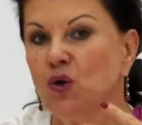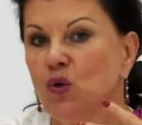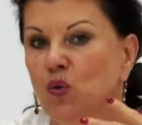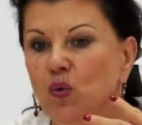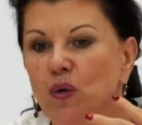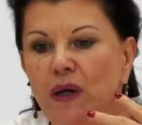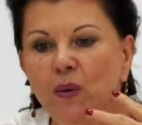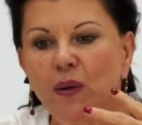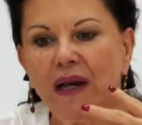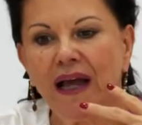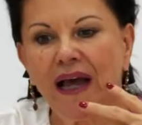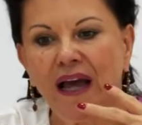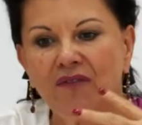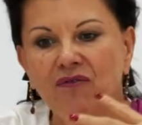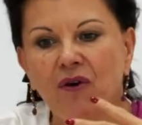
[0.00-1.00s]
we will
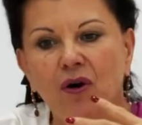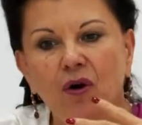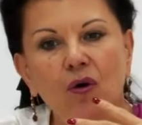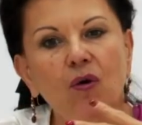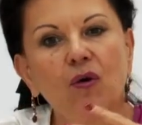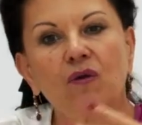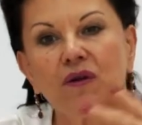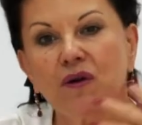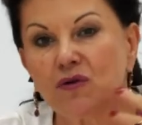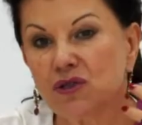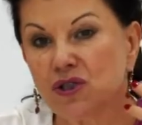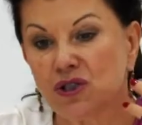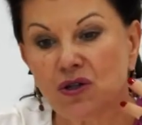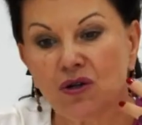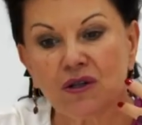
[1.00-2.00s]
have all those
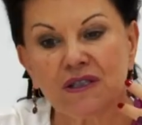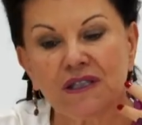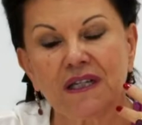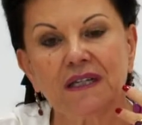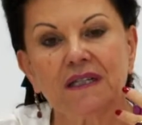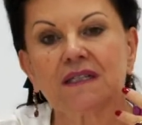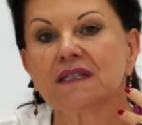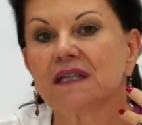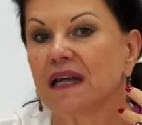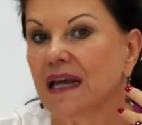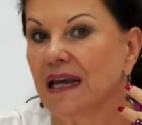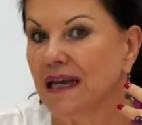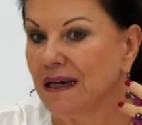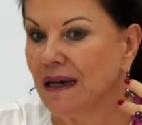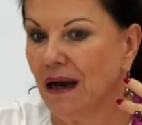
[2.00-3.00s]
toxins
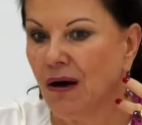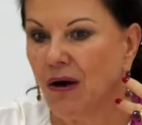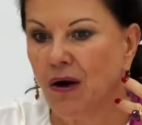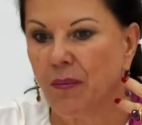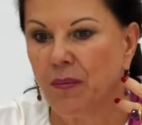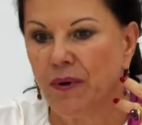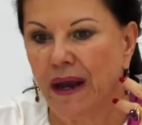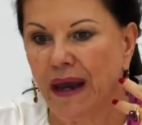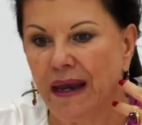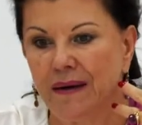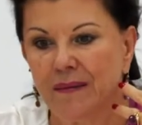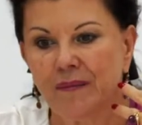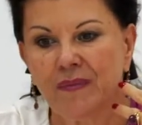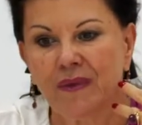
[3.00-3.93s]
in our brain.